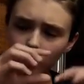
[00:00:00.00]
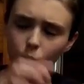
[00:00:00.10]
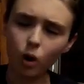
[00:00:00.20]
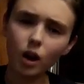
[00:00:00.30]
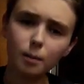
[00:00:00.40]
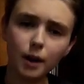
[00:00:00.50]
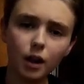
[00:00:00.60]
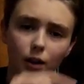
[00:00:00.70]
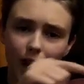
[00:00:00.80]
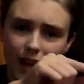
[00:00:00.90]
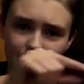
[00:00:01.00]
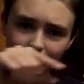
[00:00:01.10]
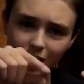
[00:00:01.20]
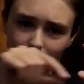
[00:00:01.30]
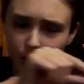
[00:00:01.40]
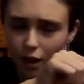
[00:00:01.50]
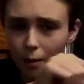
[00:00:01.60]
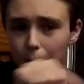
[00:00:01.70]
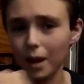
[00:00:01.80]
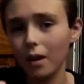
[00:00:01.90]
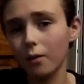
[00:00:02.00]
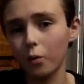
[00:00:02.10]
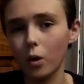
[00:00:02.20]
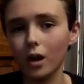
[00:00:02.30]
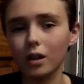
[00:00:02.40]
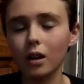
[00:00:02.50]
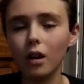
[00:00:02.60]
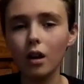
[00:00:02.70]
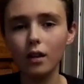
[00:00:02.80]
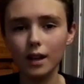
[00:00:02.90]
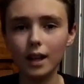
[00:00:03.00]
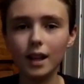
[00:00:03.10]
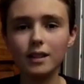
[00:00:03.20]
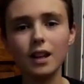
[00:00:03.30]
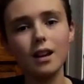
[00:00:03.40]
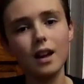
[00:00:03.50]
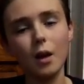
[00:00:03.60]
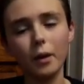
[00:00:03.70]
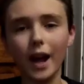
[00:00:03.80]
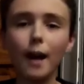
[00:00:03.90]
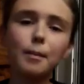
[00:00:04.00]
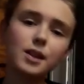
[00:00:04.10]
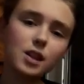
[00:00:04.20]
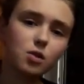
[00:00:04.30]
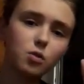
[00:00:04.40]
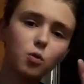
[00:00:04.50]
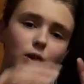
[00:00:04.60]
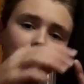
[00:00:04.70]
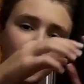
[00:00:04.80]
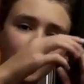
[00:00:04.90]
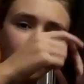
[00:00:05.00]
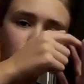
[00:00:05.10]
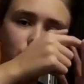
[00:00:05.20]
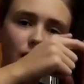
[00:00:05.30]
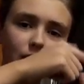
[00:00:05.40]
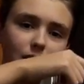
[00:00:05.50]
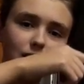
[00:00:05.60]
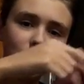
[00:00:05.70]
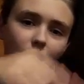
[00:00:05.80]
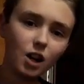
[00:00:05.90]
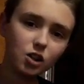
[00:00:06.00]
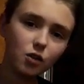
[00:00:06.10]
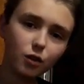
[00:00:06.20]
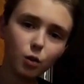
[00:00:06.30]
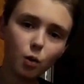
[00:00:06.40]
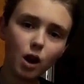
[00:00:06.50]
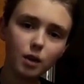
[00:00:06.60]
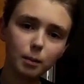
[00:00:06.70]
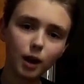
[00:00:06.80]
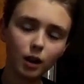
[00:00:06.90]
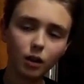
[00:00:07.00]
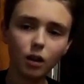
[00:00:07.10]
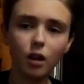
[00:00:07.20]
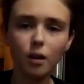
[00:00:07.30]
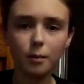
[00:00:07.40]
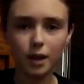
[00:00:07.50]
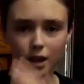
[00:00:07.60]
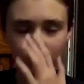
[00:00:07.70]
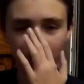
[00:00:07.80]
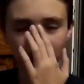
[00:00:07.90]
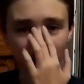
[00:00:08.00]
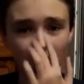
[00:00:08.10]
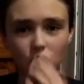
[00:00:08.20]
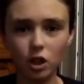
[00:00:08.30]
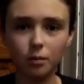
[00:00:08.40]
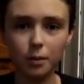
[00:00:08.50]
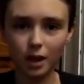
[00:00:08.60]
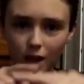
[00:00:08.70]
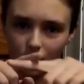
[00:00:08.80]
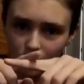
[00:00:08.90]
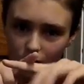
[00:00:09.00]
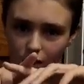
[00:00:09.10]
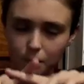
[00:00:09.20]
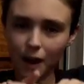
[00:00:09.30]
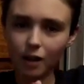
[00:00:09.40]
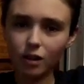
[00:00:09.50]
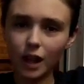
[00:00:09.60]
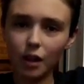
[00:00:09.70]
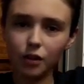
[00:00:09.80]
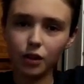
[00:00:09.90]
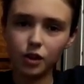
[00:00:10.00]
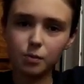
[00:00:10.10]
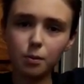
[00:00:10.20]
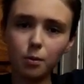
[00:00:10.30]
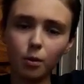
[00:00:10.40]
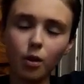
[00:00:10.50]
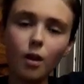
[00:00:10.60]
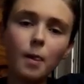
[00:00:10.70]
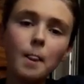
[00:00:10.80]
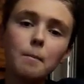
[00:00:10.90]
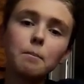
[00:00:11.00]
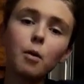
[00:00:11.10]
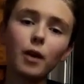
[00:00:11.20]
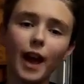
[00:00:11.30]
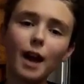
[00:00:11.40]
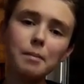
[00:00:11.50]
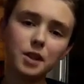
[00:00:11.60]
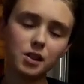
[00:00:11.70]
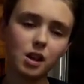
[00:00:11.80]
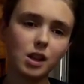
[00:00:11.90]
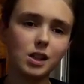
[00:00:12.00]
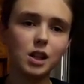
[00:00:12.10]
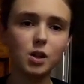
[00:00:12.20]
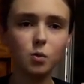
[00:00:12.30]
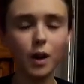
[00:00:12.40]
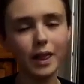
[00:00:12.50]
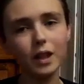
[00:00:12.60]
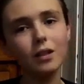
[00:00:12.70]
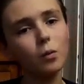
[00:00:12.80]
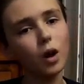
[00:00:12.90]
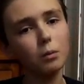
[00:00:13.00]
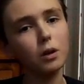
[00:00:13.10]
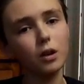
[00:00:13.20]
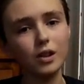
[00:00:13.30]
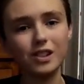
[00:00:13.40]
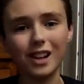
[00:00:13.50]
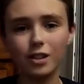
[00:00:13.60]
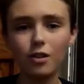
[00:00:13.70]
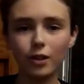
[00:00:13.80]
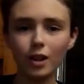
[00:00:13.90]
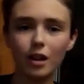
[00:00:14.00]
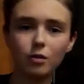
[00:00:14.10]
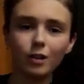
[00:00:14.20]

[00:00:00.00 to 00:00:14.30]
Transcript: water bottle that has a thin bit of water in it, and what happens is, is when the line goes tight, it knocks over the water bottle because of the tension, because it's parallel to the spool. But what happens is, is when the water bottle gets knocked over, it